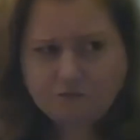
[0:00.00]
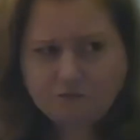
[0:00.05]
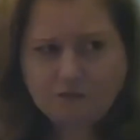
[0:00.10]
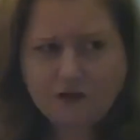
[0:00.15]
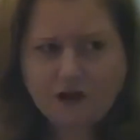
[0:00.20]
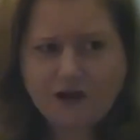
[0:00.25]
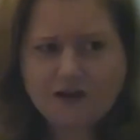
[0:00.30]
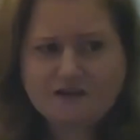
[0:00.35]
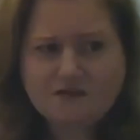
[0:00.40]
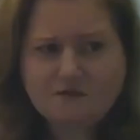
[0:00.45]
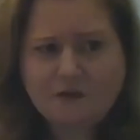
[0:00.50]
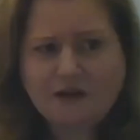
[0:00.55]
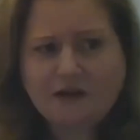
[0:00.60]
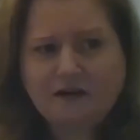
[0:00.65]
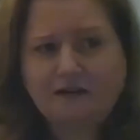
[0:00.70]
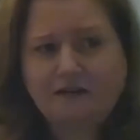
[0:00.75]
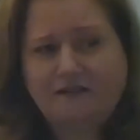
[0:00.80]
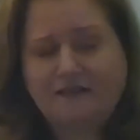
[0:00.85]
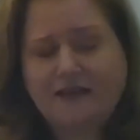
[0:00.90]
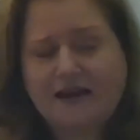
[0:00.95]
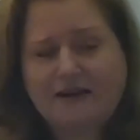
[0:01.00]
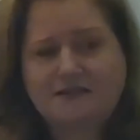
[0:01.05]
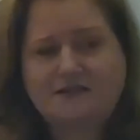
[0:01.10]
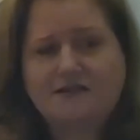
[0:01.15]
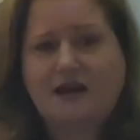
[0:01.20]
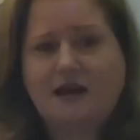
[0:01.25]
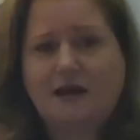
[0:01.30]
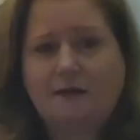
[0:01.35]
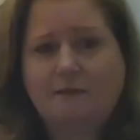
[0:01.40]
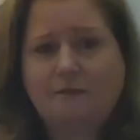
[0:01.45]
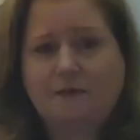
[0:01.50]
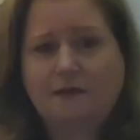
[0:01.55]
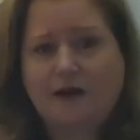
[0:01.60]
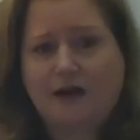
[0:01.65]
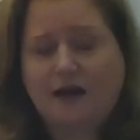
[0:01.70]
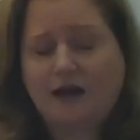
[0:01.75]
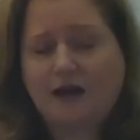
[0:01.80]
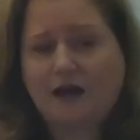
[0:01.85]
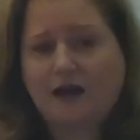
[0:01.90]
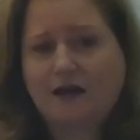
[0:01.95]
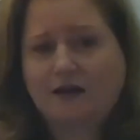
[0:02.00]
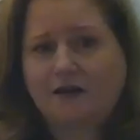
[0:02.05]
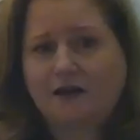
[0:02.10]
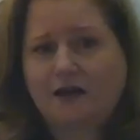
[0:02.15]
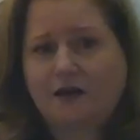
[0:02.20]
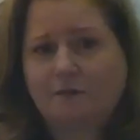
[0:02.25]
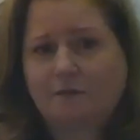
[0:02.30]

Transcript: I spent a lot of time at